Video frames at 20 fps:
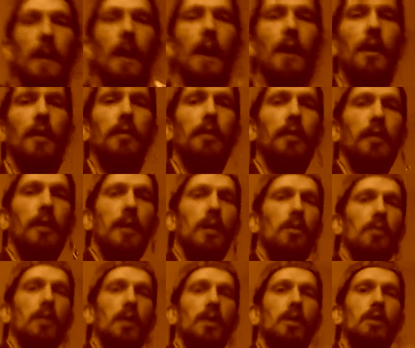Another thing
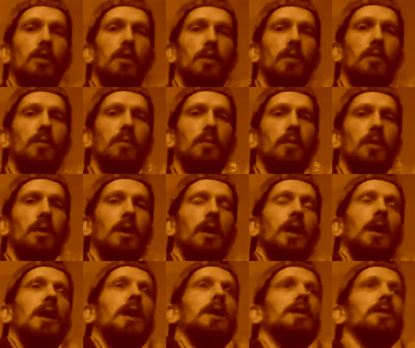you can do
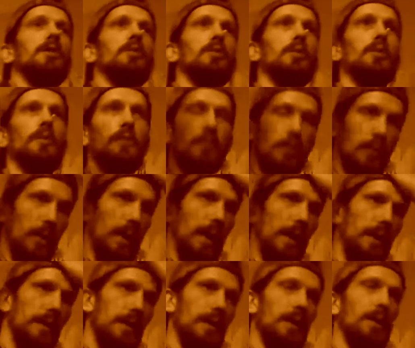to sort of
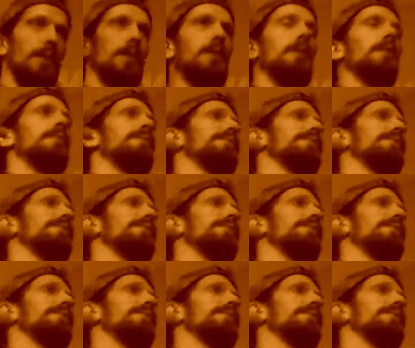create this